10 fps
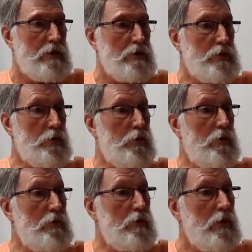
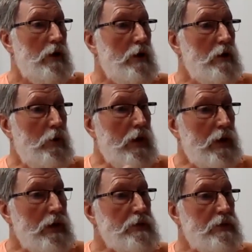So in the
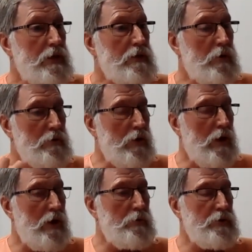waking state, what
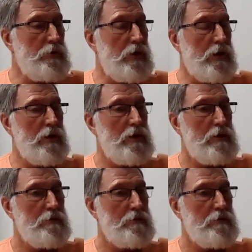are we doing?